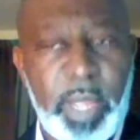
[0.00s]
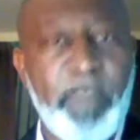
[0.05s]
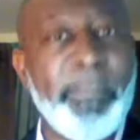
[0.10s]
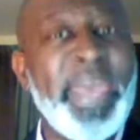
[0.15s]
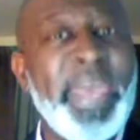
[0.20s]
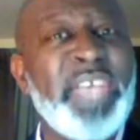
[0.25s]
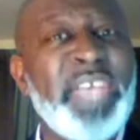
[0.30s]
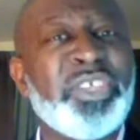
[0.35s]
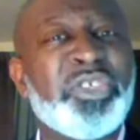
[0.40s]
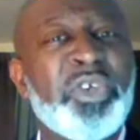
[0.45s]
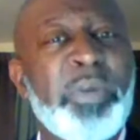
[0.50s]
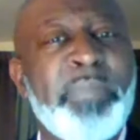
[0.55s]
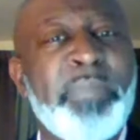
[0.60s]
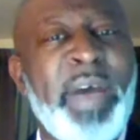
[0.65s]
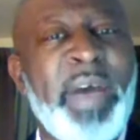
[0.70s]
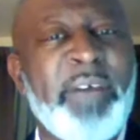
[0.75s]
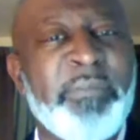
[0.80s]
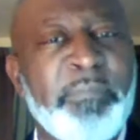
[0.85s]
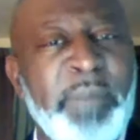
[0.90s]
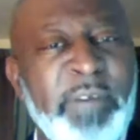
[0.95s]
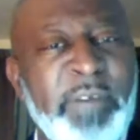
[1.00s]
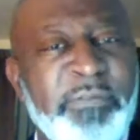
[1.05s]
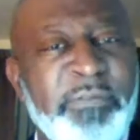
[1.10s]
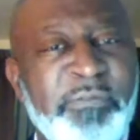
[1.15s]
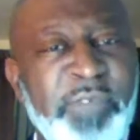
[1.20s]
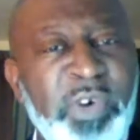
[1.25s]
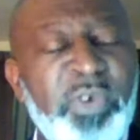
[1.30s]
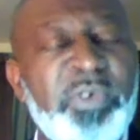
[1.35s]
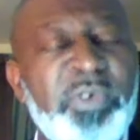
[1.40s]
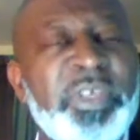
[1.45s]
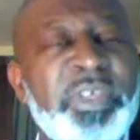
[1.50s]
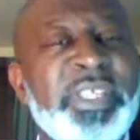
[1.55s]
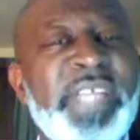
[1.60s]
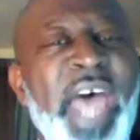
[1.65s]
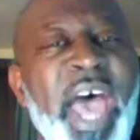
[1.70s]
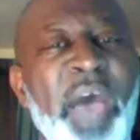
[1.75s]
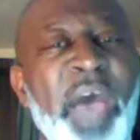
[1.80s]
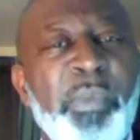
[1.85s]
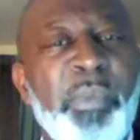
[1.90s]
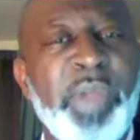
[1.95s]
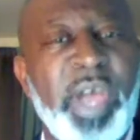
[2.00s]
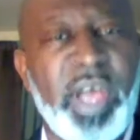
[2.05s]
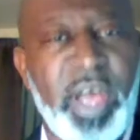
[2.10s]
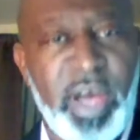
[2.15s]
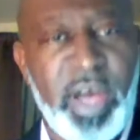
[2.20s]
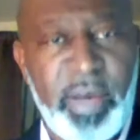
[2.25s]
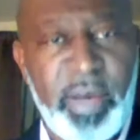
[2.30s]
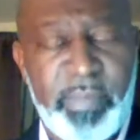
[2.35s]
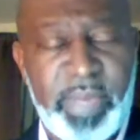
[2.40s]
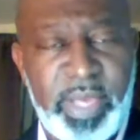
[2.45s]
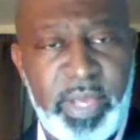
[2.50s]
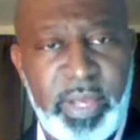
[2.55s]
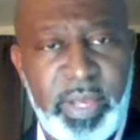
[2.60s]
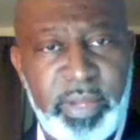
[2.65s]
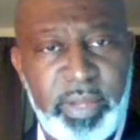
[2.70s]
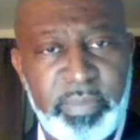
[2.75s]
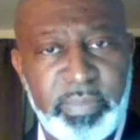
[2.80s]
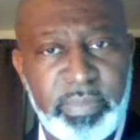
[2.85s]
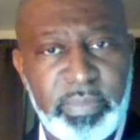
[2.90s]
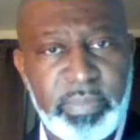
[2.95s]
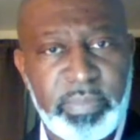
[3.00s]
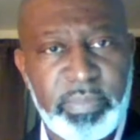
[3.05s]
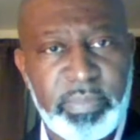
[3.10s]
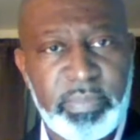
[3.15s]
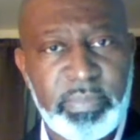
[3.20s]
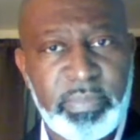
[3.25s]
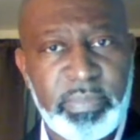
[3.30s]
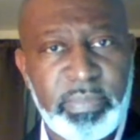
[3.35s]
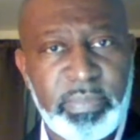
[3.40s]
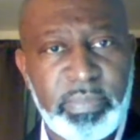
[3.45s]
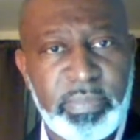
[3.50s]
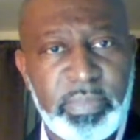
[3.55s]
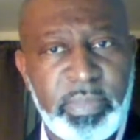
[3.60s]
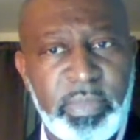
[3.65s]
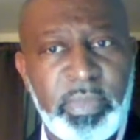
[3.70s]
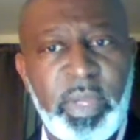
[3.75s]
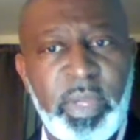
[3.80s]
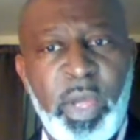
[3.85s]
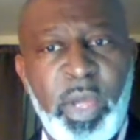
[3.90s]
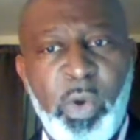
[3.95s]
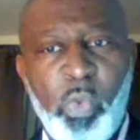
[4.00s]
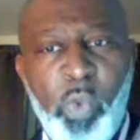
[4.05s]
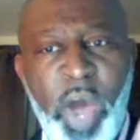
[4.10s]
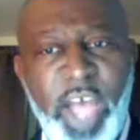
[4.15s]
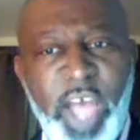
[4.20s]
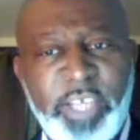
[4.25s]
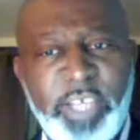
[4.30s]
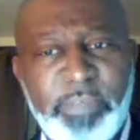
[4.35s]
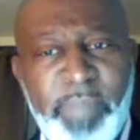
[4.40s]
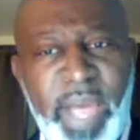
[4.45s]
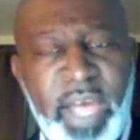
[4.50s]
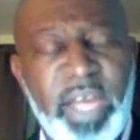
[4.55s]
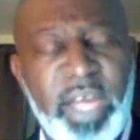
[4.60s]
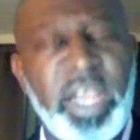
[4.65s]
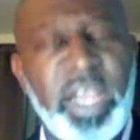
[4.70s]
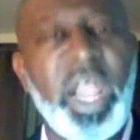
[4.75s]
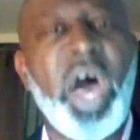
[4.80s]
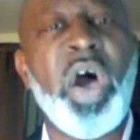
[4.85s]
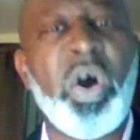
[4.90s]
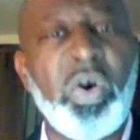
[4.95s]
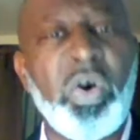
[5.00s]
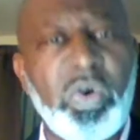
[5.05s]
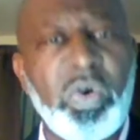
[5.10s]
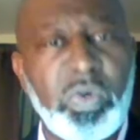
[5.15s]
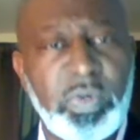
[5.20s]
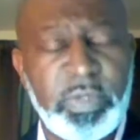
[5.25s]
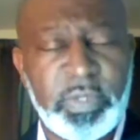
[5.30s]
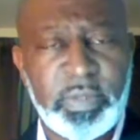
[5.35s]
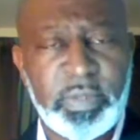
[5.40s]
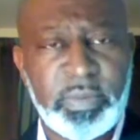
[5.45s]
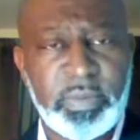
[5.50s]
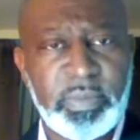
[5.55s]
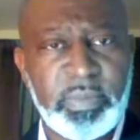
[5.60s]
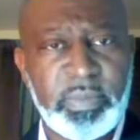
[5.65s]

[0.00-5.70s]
make sure my, my food is hot when I come in, wash my clothes,